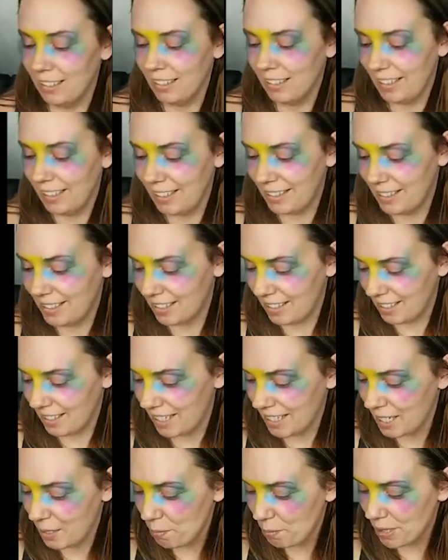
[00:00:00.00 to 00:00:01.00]
It does. I
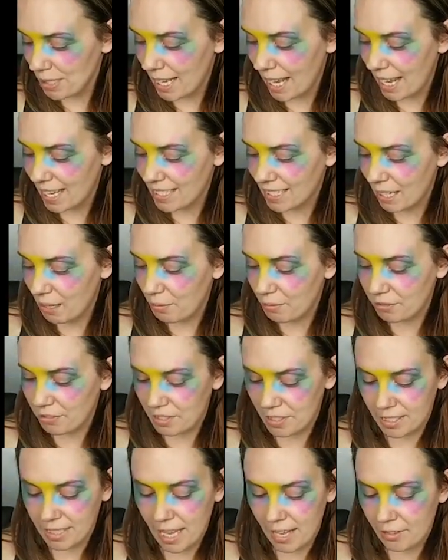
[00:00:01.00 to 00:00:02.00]
keep wanting to ask how everyone's
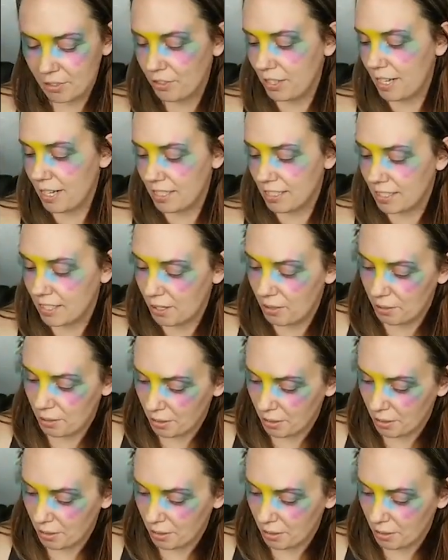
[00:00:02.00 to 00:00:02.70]
Saturday is going.